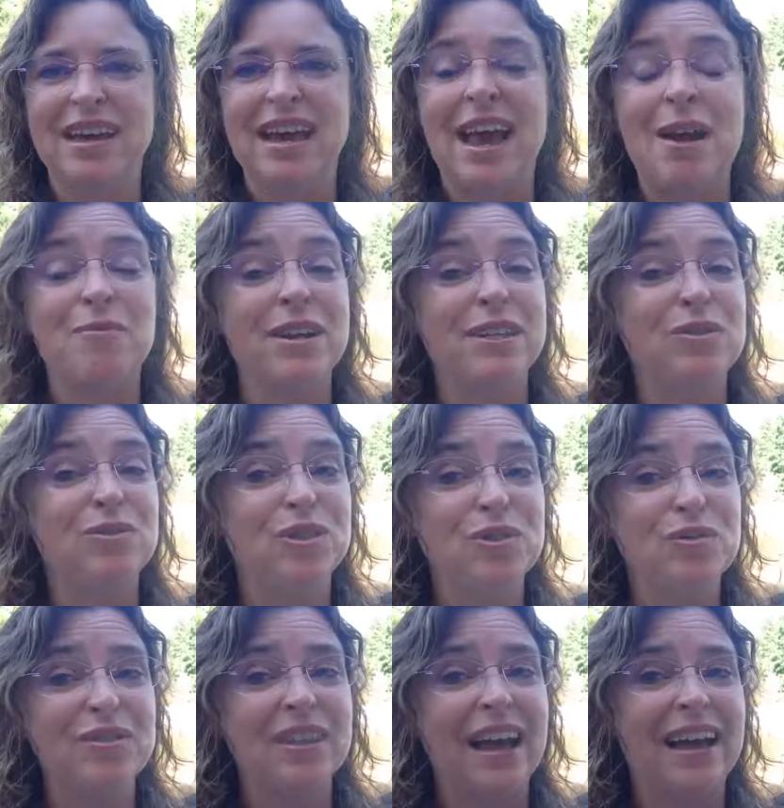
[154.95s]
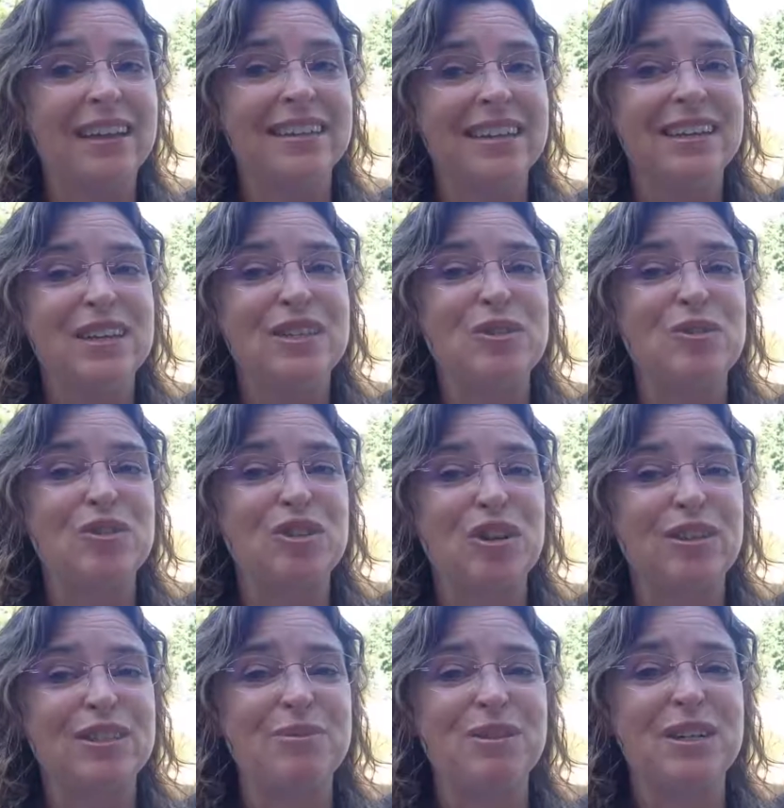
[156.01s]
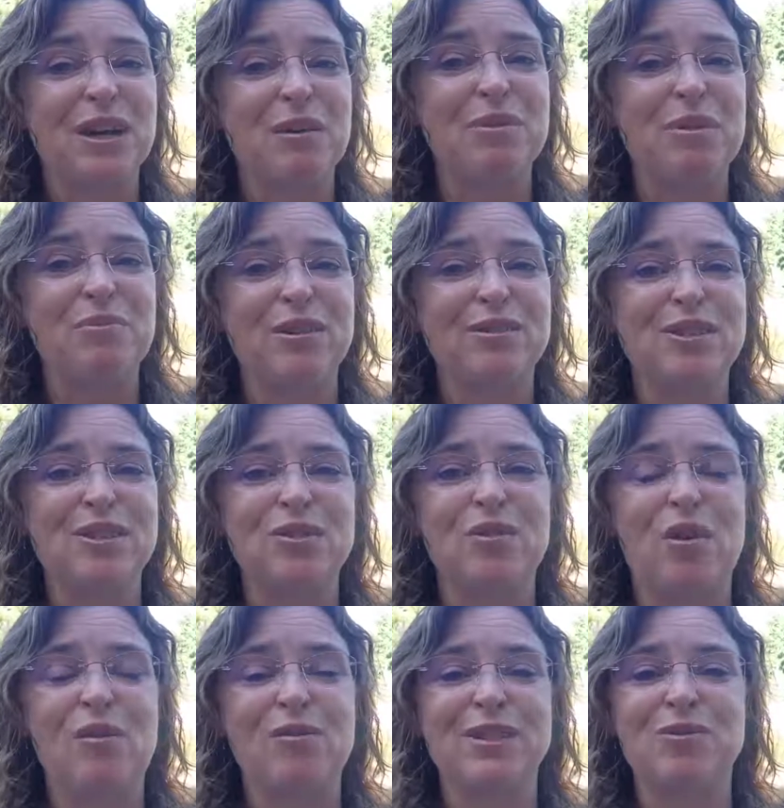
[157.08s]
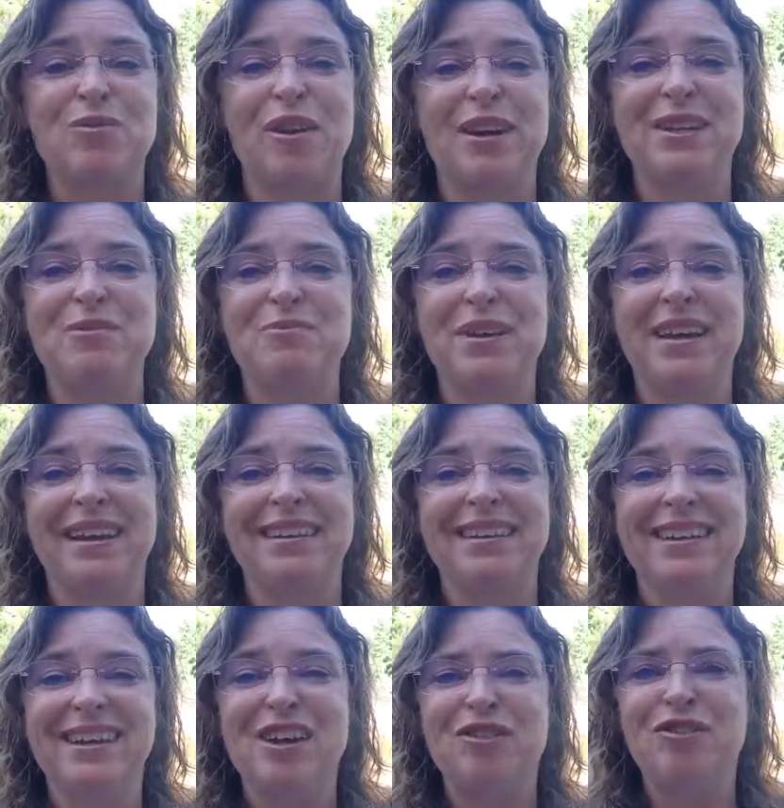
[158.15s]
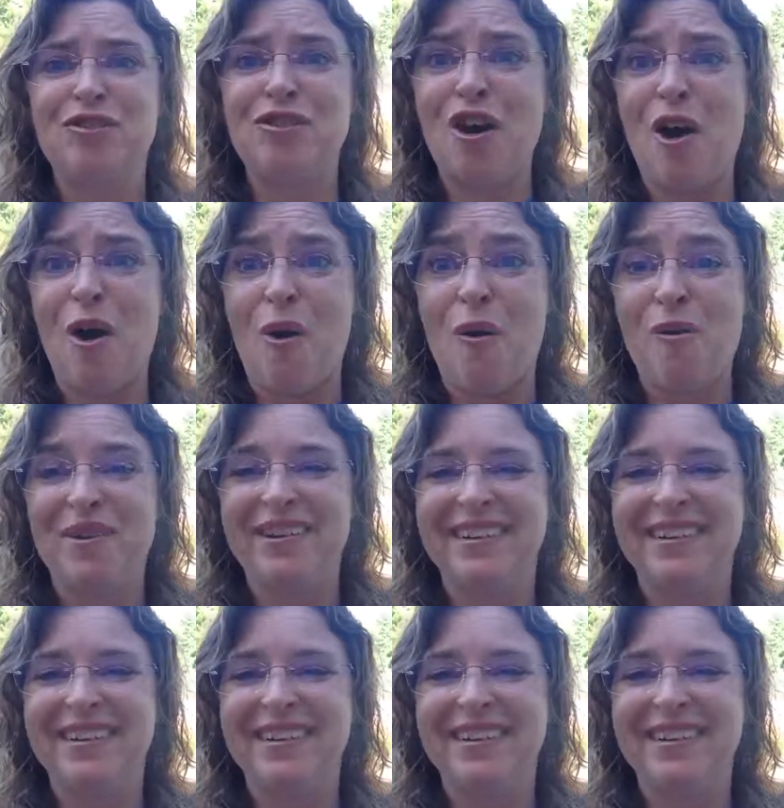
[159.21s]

And when you do that, you start to become the person you always wanted to be. So,